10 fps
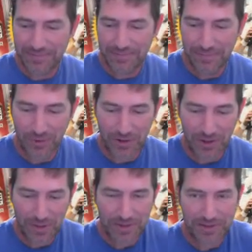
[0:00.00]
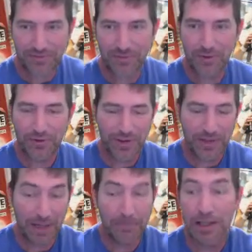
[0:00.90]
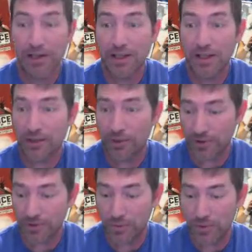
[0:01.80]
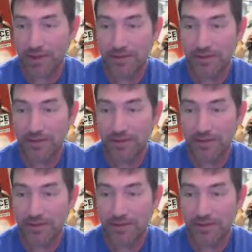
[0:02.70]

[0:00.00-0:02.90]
More garbage. More for the. I'm literally gonna throw these away.